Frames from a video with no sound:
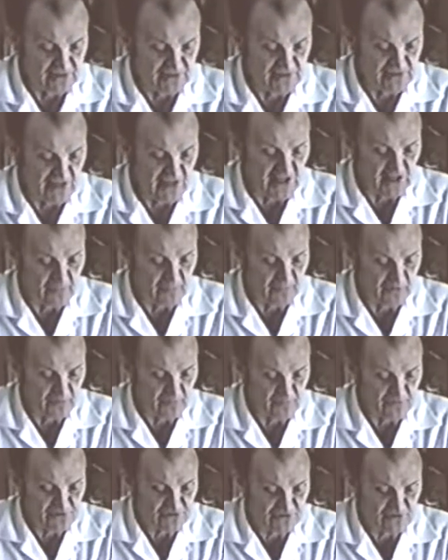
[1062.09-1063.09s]

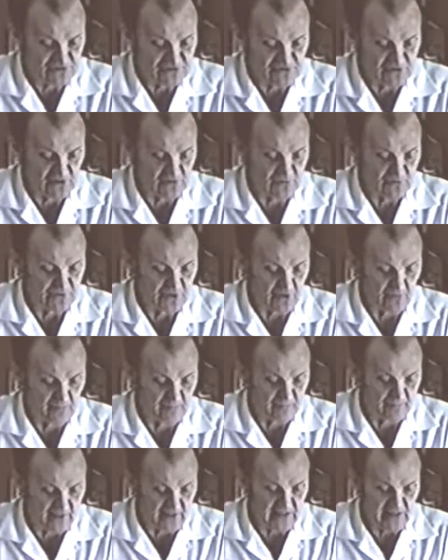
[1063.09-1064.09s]
Naboth was concerned with
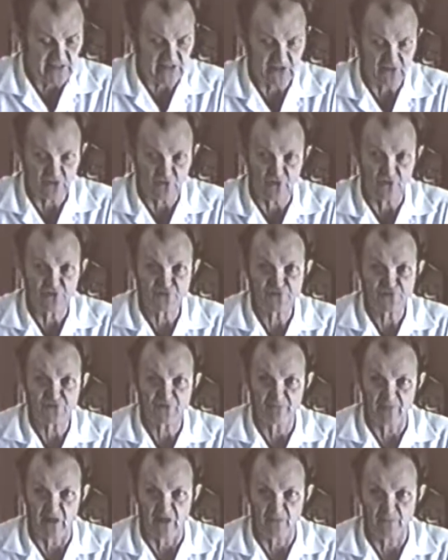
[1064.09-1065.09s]
obeying God's
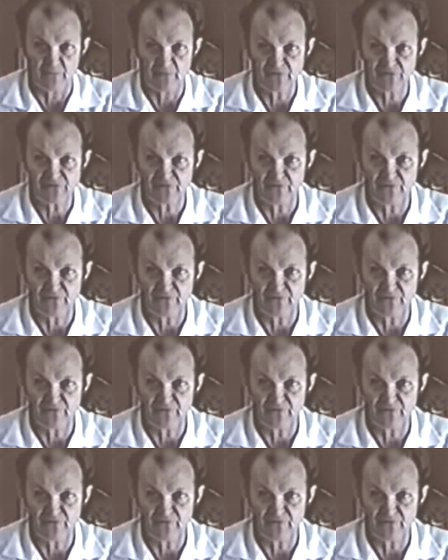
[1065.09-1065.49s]
commandments,